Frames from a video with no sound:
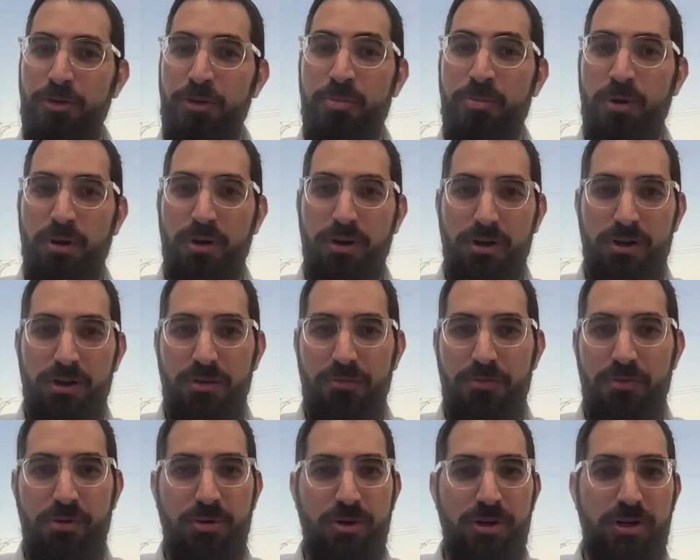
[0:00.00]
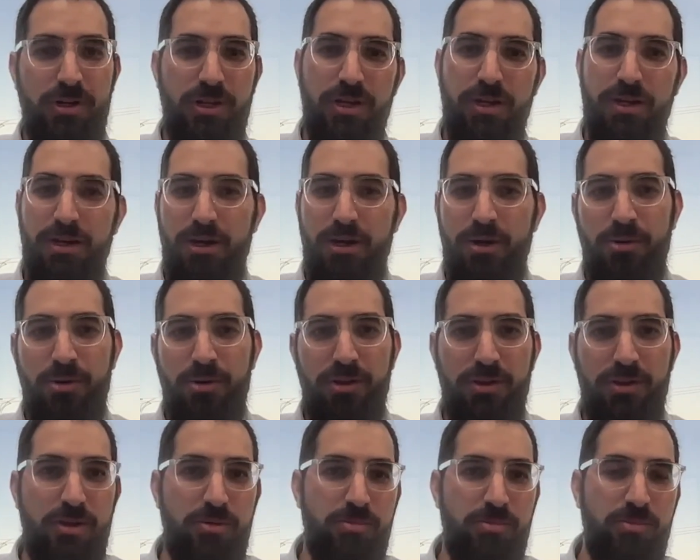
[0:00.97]
park if you're in like an area
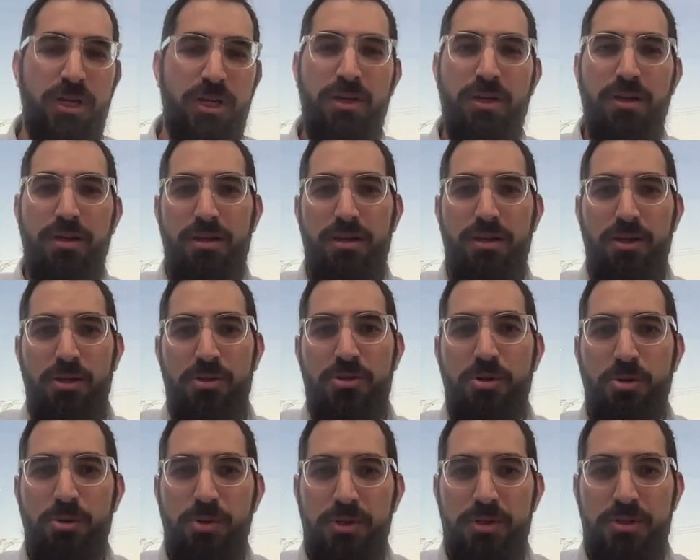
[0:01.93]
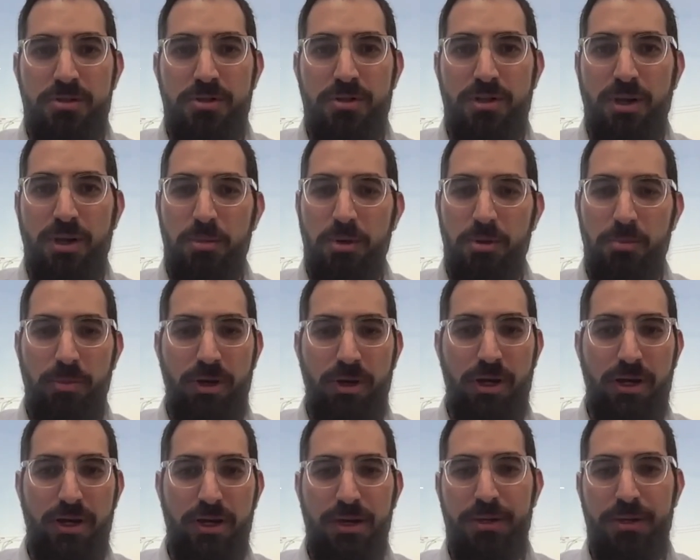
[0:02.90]
that tourists are coming
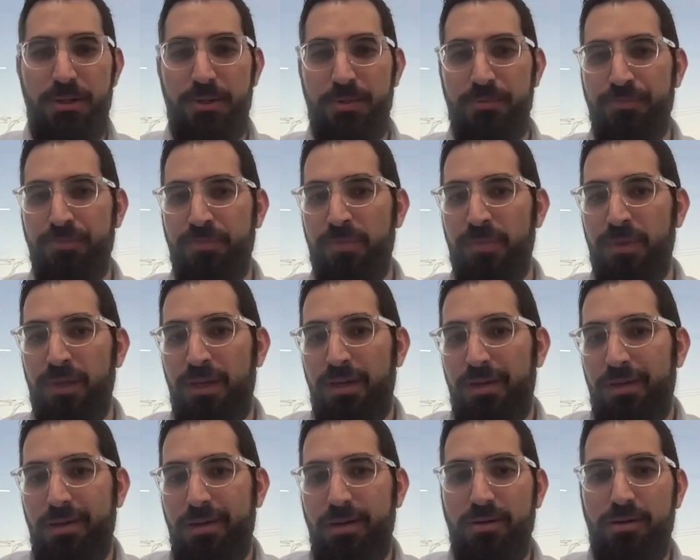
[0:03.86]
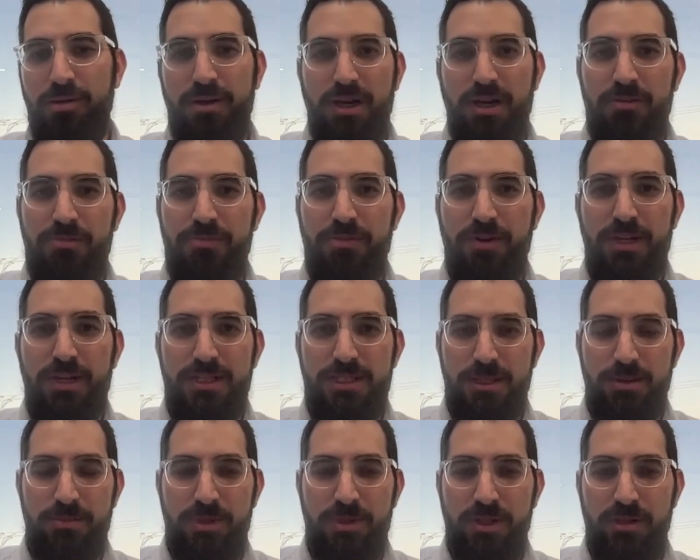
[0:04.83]
by, or you got to find
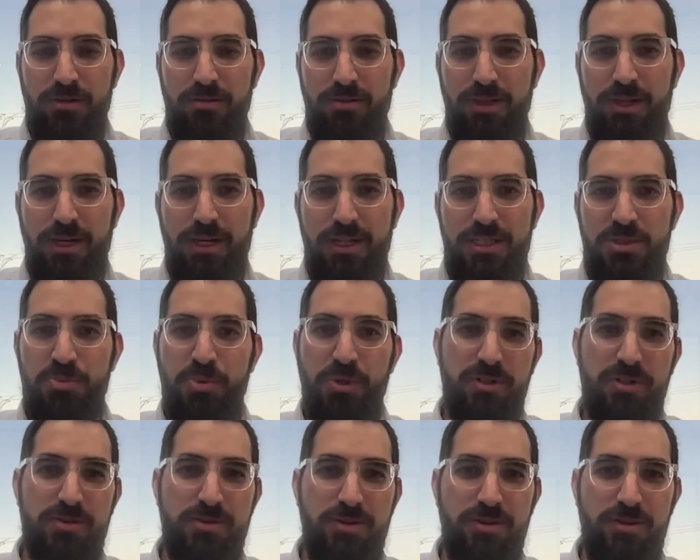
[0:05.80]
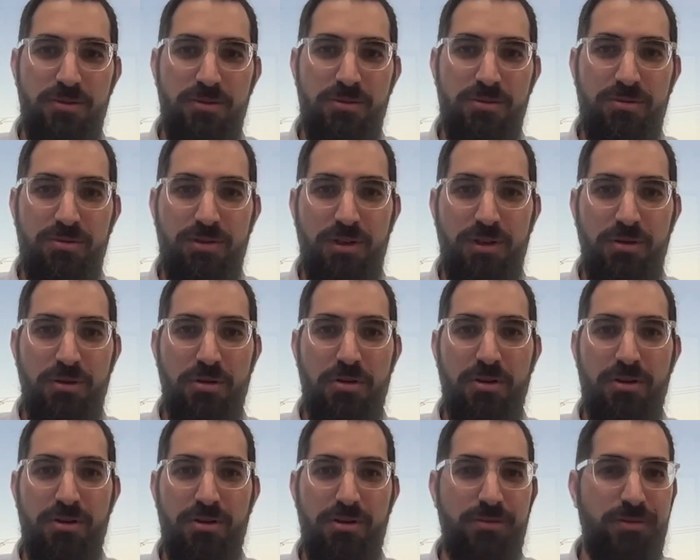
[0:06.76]
something that speaks to you that you're
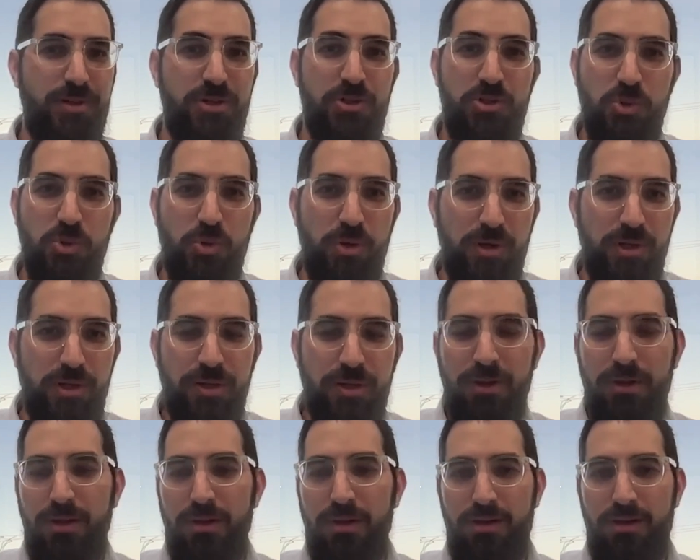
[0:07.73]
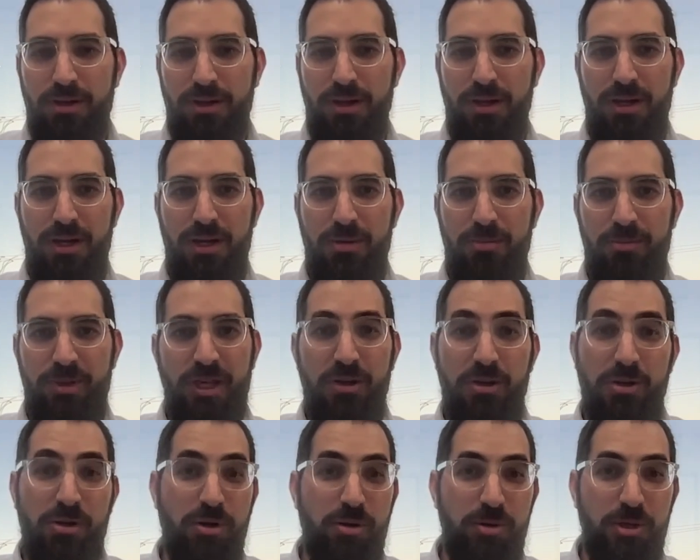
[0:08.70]
going to enjoy, that
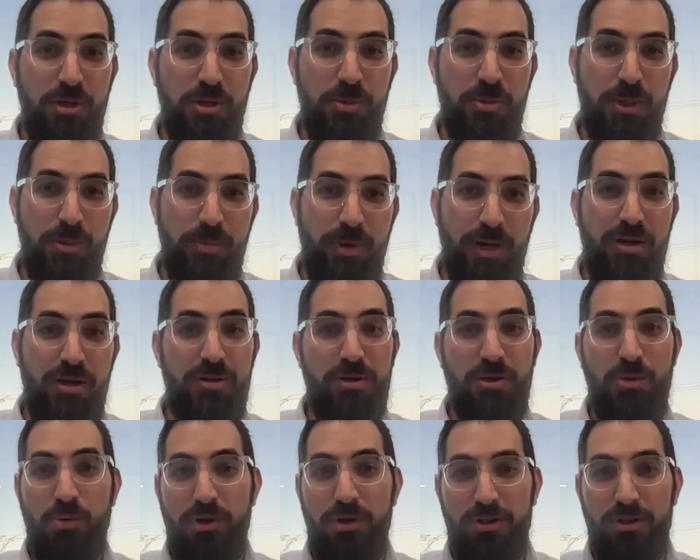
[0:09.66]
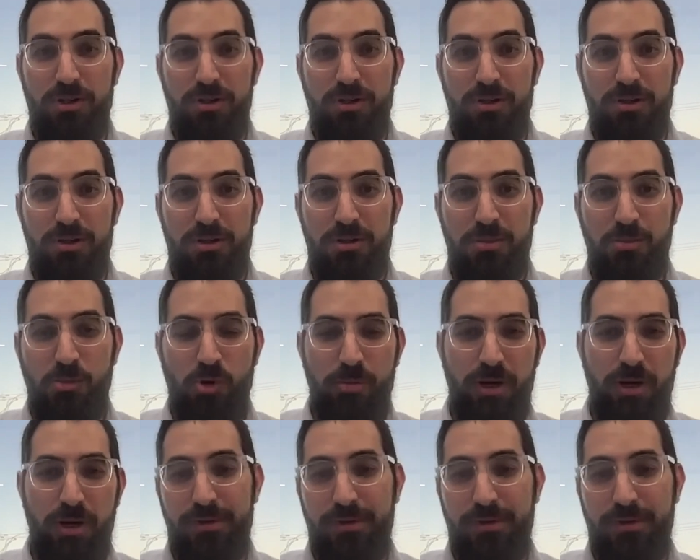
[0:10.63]
you know a little bit about, you want to learn more about.